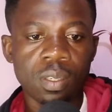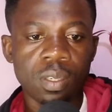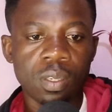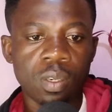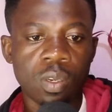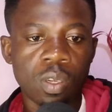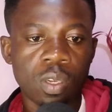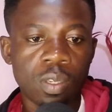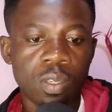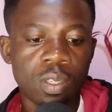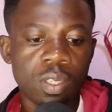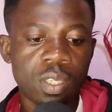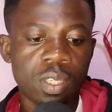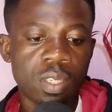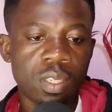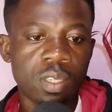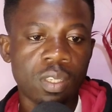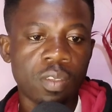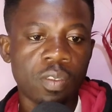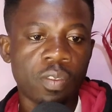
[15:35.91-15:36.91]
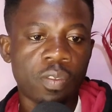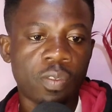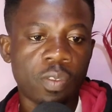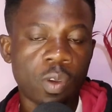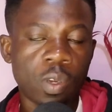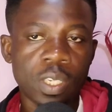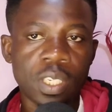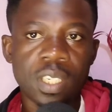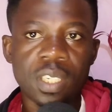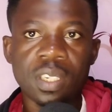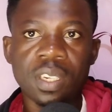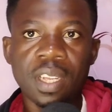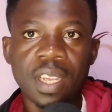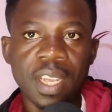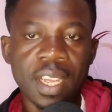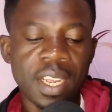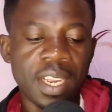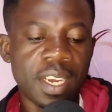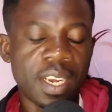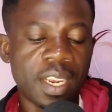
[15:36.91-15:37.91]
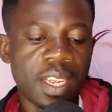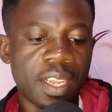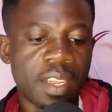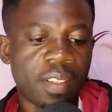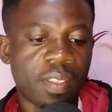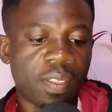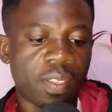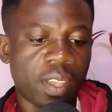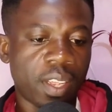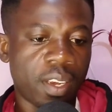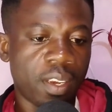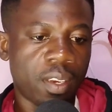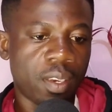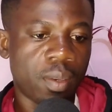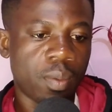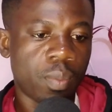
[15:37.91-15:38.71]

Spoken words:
Don't forge anything